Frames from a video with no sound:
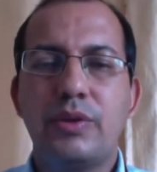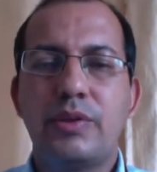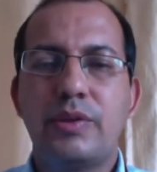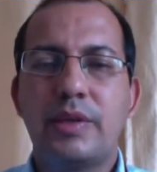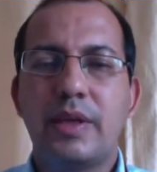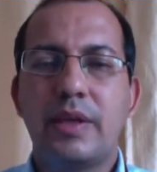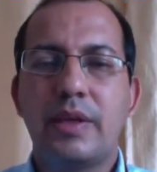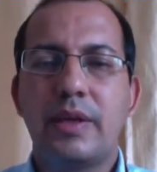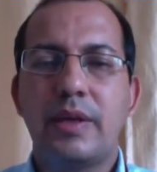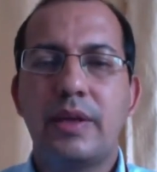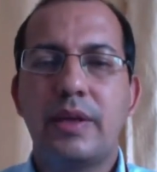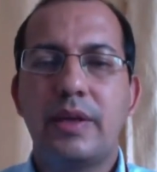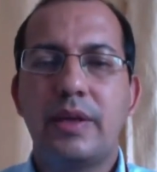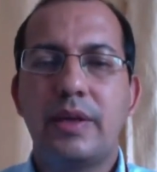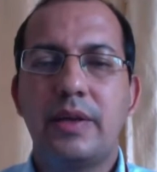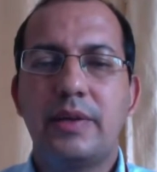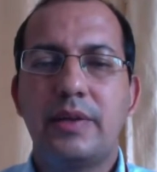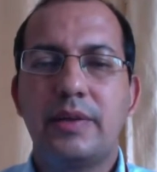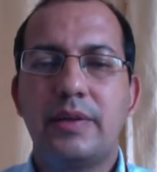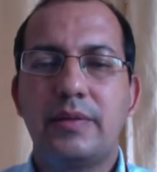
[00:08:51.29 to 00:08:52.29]

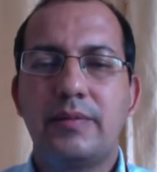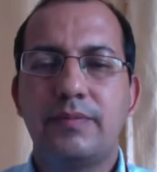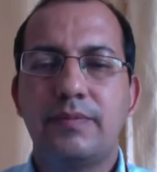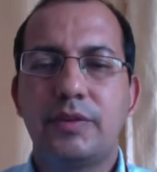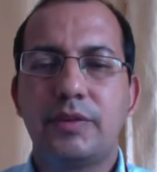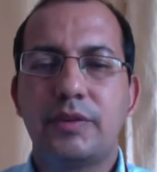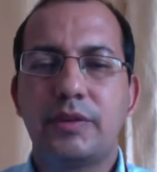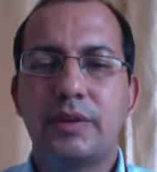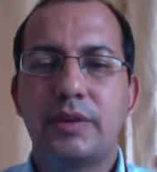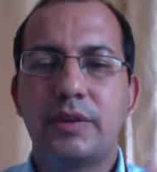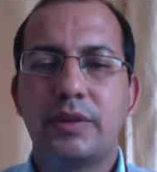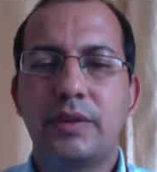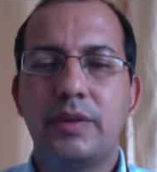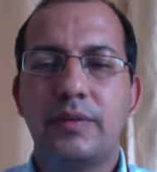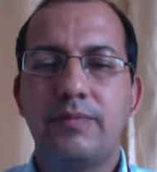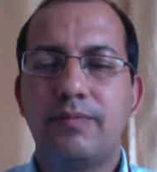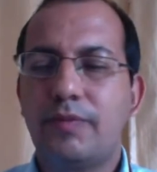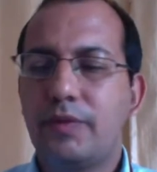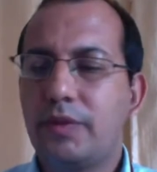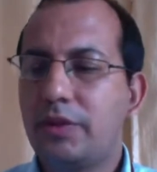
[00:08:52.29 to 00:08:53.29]

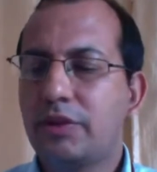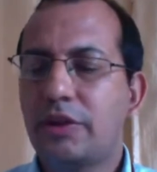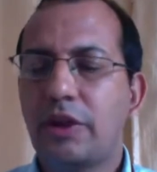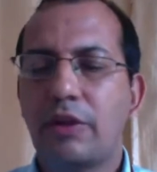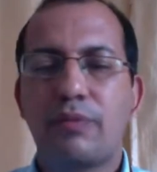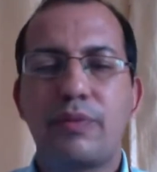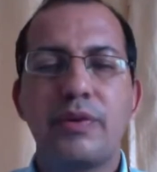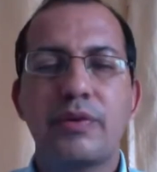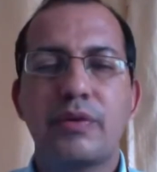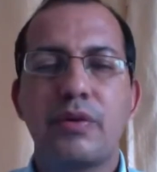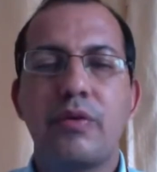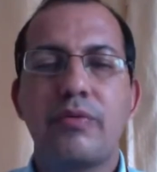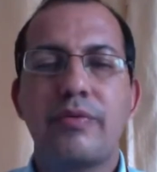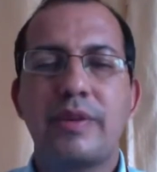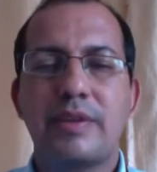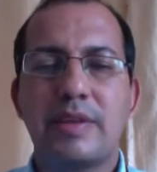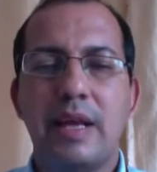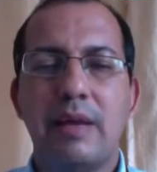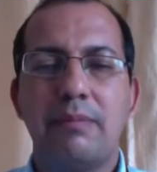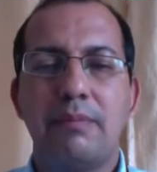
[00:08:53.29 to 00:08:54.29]
the surface of the
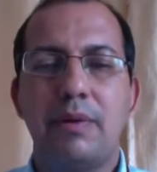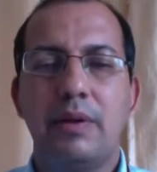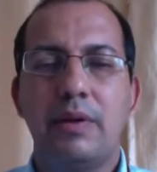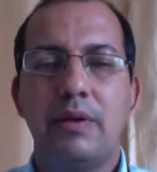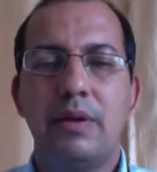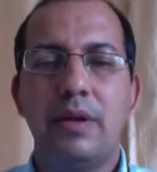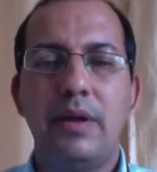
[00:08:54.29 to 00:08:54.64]
sample.